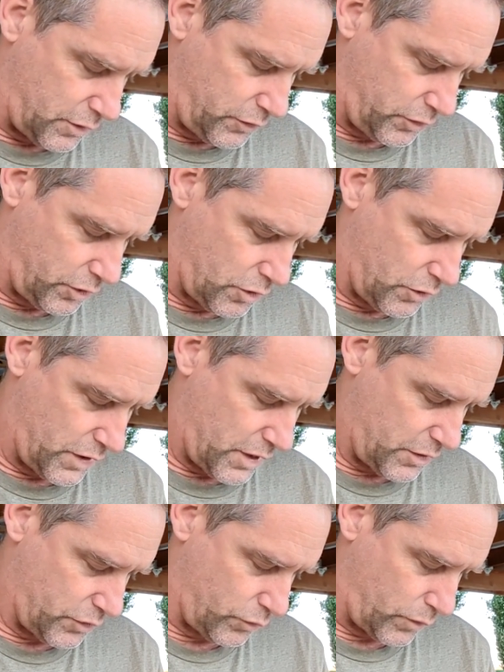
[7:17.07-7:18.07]
So that
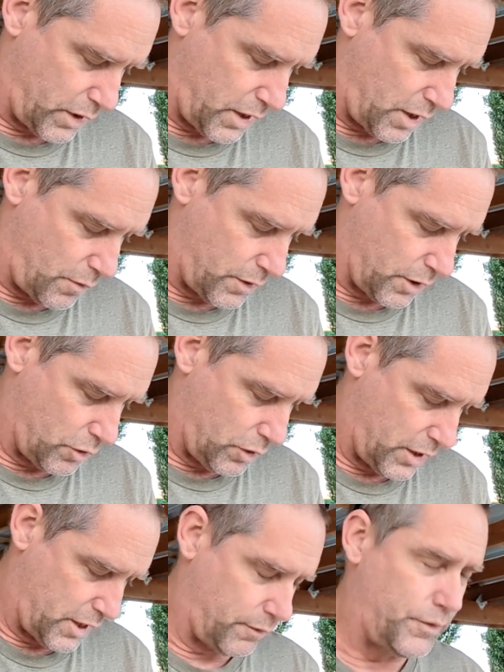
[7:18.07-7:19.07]
is right. I want to go
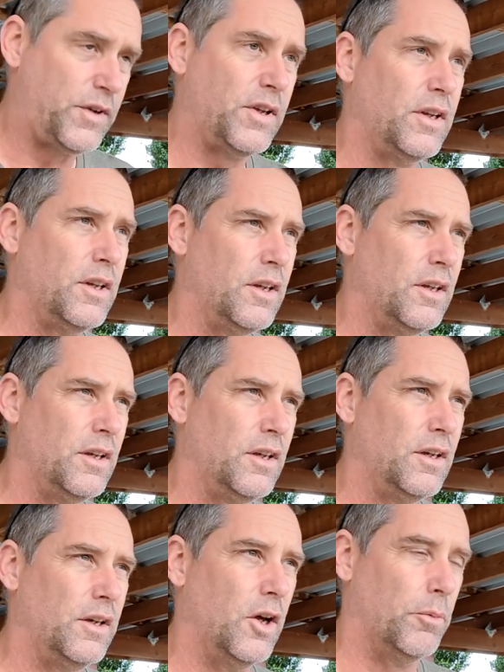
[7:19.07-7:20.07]
left.
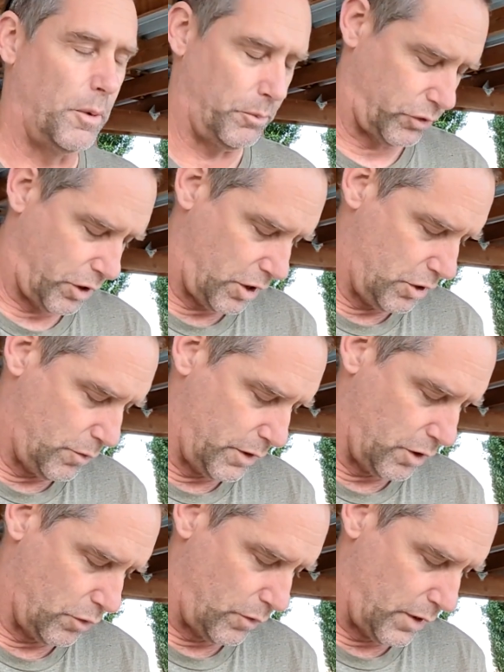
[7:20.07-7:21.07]
Nope, I'm sorry. I do want to
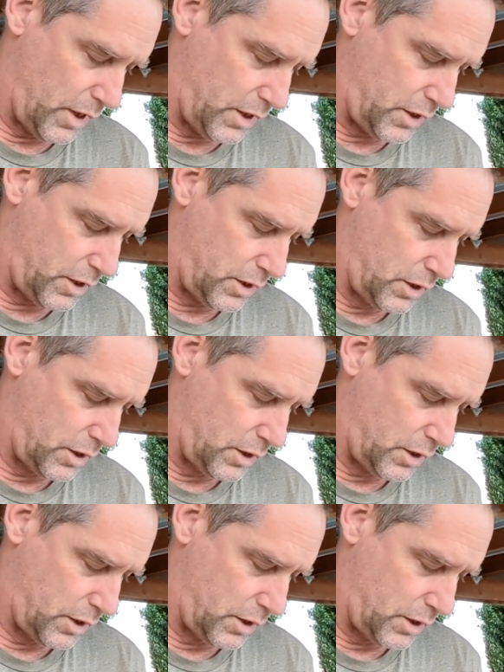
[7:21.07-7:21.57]
go right.